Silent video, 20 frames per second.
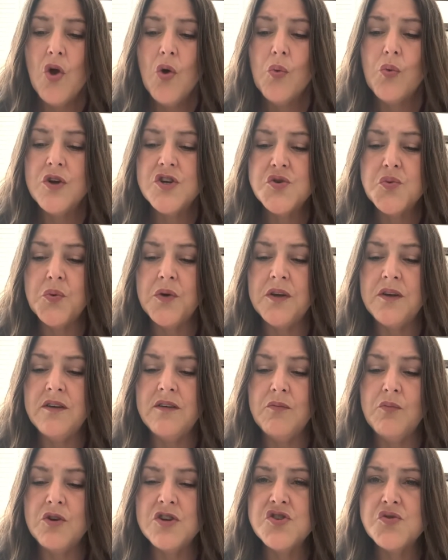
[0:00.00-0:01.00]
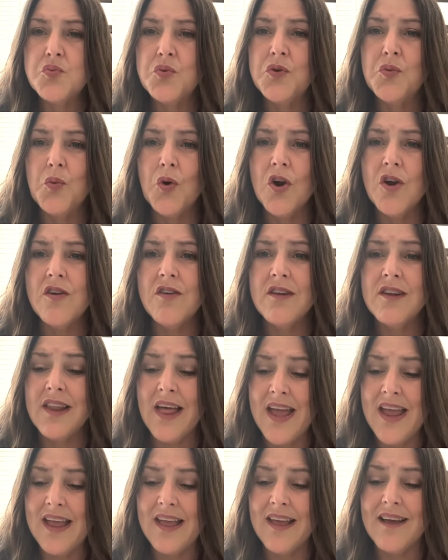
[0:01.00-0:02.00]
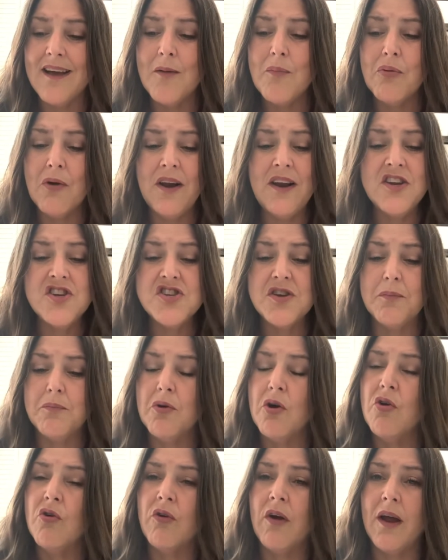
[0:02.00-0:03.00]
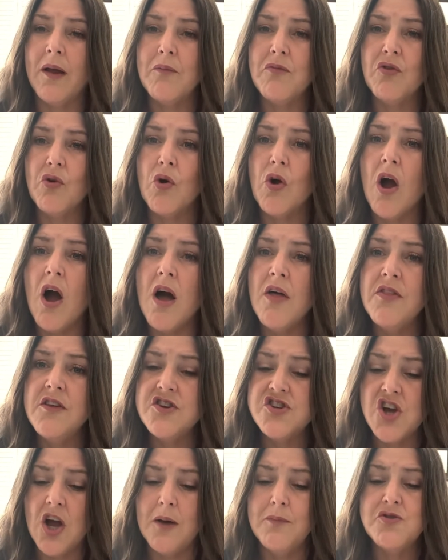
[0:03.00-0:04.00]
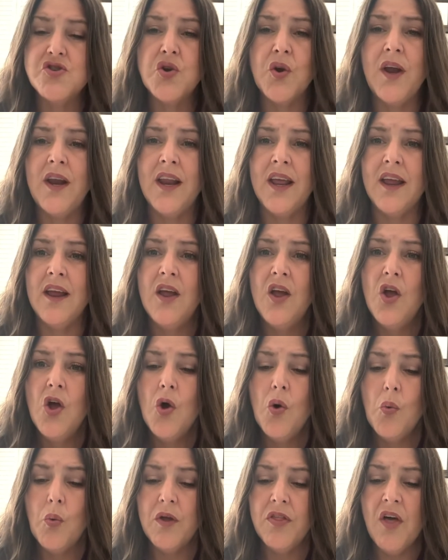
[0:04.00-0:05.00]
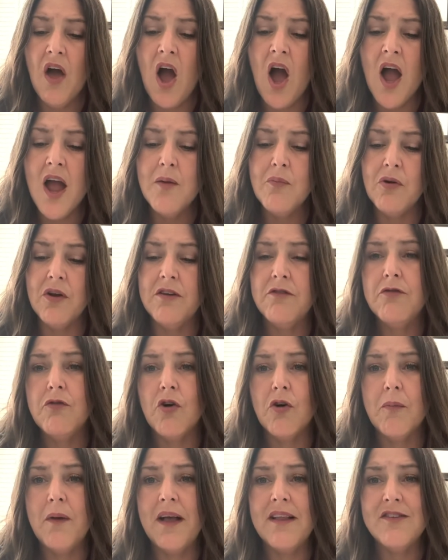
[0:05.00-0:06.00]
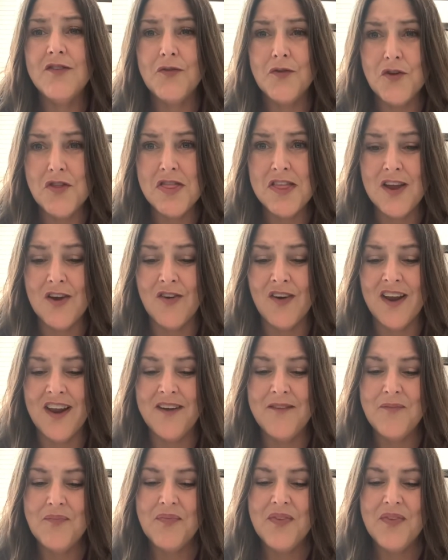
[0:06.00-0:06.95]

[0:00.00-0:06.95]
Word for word: which would, which would work like apprenticeship programs or on-the-job training with hybrid formats for theory.